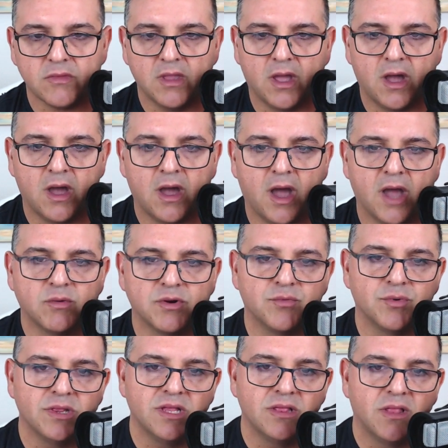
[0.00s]
Uh, I would
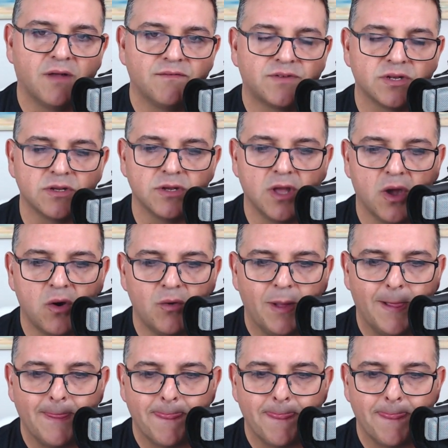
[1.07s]
really love to know.